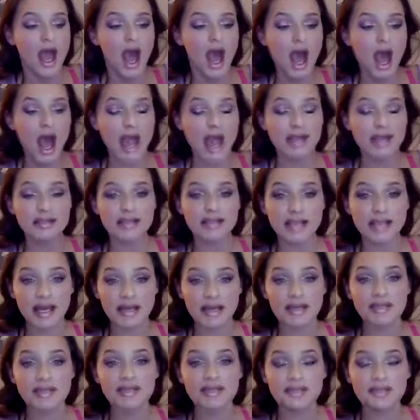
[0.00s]
I set
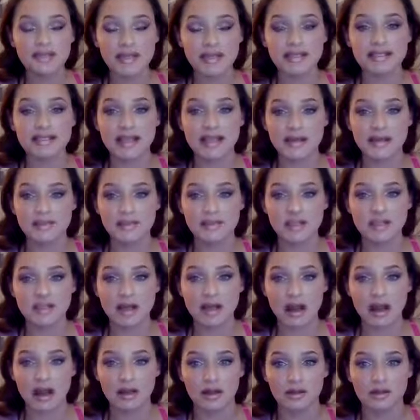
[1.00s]
it to be $70,
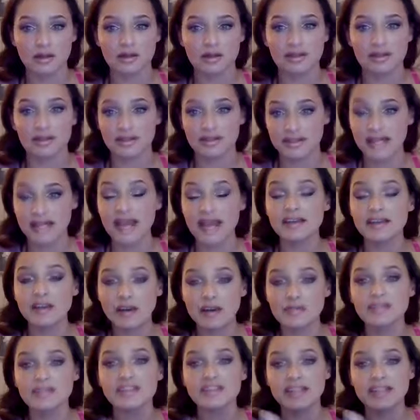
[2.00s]

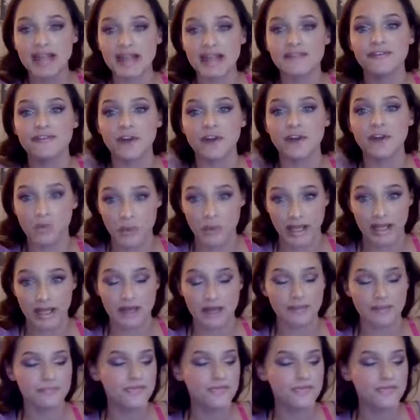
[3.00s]
$10 a day for a week.